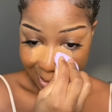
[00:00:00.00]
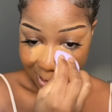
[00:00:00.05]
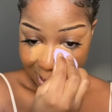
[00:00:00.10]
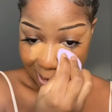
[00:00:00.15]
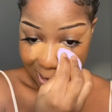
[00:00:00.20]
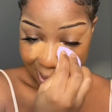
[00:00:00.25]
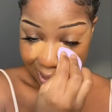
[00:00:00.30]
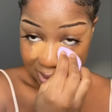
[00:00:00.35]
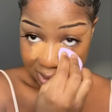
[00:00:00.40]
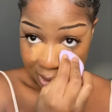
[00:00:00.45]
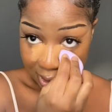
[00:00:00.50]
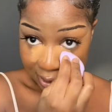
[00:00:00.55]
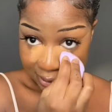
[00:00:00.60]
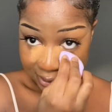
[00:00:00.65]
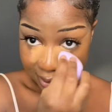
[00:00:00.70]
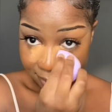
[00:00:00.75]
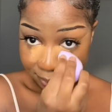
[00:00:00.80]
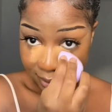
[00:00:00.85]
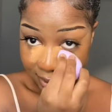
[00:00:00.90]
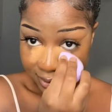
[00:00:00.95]
and then as I
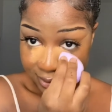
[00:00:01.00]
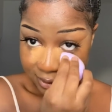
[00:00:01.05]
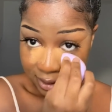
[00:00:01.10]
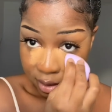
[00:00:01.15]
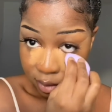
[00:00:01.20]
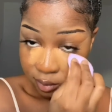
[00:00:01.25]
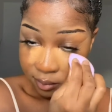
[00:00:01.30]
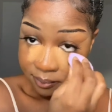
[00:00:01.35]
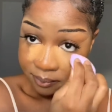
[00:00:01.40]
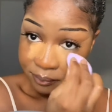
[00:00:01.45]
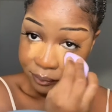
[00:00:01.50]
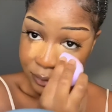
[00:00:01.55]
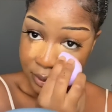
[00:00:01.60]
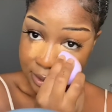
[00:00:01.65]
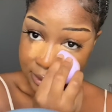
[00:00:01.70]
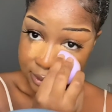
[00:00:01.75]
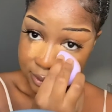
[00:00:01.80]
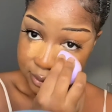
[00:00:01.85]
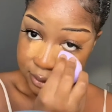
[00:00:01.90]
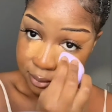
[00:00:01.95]
blend out, it
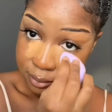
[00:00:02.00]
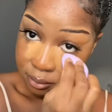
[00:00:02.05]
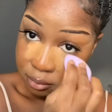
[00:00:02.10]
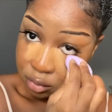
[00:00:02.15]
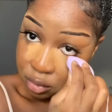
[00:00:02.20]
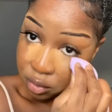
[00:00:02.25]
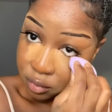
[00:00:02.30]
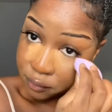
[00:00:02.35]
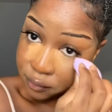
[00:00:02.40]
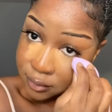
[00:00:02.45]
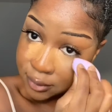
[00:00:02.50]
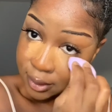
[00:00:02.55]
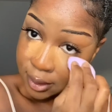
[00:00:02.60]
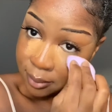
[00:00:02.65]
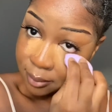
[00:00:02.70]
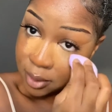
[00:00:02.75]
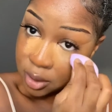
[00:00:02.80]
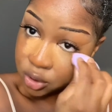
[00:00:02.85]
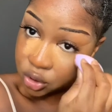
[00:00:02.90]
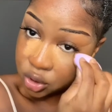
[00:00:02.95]
doesn't move too
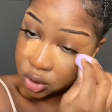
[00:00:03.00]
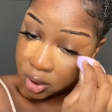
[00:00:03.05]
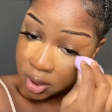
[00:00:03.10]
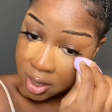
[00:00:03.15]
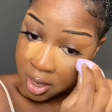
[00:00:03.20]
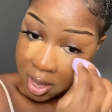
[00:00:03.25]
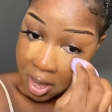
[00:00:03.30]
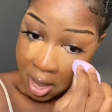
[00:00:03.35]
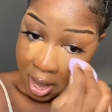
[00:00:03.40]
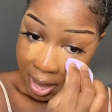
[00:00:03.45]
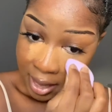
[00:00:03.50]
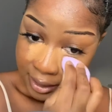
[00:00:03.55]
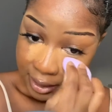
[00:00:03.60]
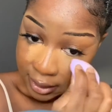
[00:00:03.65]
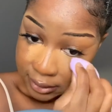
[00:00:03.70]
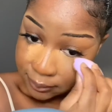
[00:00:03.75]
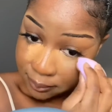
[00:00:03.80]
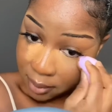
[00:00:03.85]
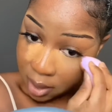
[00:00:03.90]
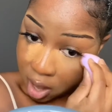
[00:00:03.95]
much, and that's
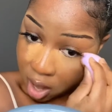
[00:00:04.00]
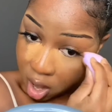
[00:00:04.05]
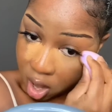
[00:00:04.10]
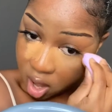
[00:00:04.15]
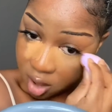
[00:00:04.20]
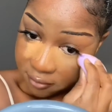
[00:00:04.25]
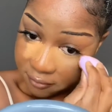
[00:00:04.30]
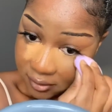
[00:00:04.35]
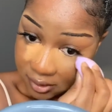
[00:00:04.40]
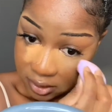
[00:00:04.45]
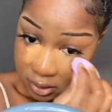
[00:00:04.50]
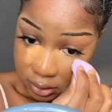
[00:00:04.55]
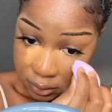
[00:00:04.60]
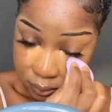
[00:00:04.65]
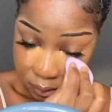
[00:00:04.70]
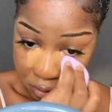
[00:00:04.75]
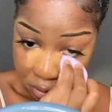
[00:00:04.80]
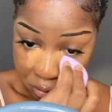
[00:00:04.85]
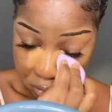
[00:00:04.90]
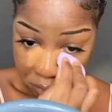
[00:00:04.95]
perfect. That's what
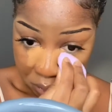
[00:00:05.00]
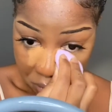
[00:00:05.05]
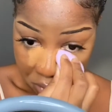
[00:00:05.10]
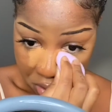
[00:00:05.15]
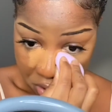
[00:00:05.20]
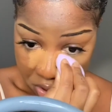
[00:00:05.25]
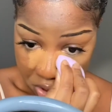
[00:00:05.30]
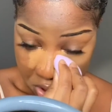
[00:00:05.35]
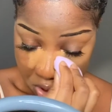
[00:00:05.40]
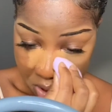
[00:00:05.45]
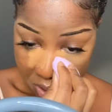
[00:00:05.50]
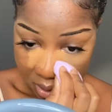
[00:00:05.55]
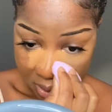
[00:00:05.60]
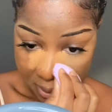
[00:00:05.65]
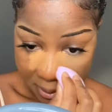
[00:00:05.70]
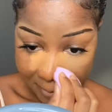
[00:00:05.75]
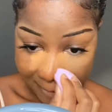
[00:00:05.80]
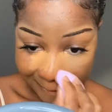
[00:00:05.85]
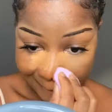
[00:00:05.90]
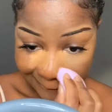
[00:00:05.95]
you want.
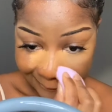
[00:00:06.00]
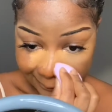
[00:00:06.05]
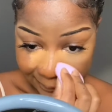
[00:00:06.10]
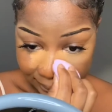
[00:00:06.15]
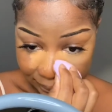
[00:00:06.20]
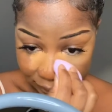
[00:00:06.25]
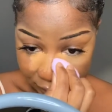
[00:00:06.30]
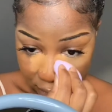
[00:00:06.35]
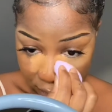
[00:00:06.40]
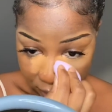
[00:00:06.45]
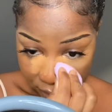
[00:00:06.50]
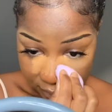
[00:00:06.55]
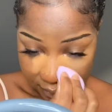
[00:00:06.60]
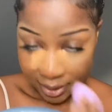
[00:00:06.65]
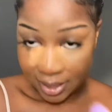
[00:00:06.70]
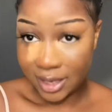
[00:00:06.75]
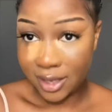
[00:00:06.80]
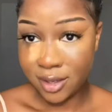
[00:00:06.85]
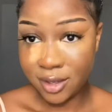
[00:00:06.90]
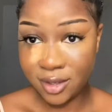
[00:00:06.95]
You want
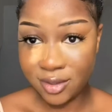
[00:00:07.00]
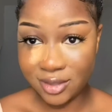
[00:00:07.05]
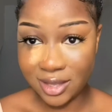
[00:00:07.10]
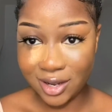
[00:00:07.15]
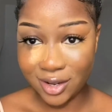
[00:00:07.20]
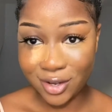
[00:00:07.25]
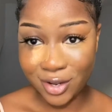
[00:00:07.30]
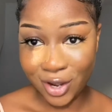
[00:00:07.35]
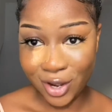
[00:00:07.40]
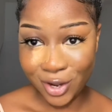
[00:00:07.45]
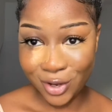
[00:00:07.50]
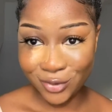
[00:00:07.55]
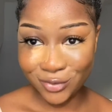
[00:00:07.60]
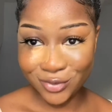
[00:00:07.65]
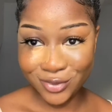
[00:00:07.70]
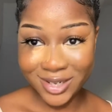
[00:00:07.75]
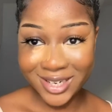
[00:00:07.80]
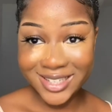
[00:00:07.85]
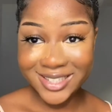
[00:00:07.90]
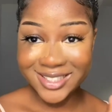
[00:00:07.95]
like that
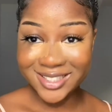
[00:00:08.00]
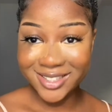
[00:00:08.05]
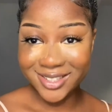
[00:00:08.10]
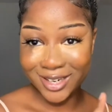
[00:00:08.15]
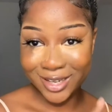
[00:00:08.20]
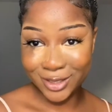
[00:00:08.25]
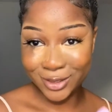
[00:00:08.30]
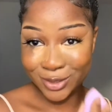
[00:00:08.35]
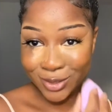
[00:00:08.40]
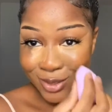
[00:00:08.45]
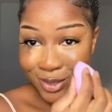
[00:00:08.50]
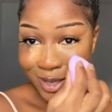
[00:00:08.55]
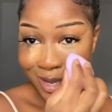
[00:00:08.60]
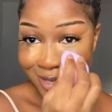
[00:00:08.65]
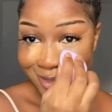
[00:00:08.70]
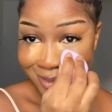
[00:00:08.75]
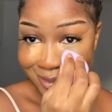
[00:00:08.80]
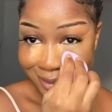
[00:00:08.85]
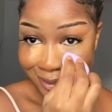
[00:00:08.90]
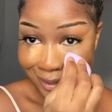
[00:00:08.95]
coverage. Like, do you guys
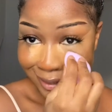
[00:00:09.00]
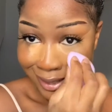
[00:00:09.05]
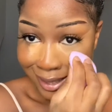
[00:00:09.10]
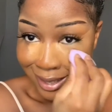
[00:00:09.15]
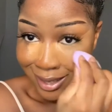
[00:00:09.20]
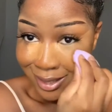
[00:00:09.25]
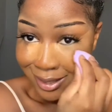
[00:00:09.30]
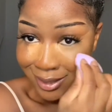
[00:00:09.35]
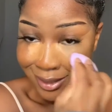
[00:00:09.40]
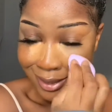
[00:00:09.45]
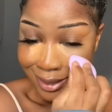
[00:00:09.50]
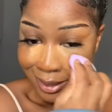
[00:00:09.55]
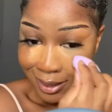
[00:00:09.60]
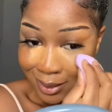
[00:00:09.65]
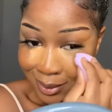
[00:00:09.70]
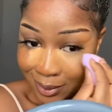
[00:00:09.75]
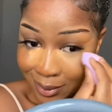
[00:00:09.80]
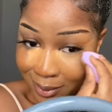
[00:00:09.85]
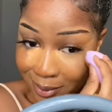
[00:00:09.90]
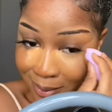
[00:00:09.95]
see that?
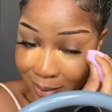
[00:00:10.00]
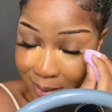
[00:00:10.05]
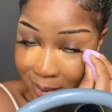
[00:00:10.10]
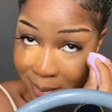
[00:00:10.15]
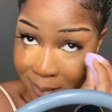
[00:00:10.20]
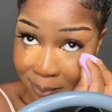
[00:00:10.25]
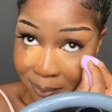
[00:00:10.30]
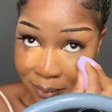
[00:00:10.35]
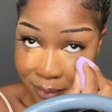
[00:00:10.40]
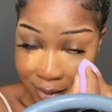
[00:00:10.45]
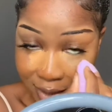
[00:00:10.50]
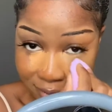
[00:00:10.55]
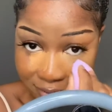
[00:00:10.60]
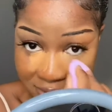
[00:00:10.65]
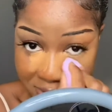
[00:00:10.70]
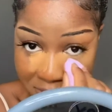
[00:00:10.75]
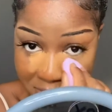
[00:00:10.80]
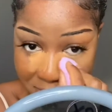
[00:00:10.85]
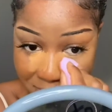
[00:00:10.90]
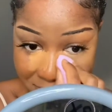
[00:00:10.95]
I really
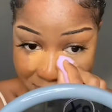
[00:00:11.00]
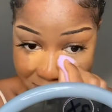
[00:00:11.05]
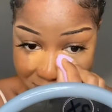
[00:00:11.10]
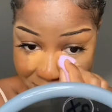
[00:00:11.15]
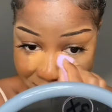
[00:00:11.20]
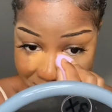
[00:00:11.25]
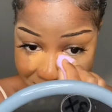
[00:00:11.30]
hope you do.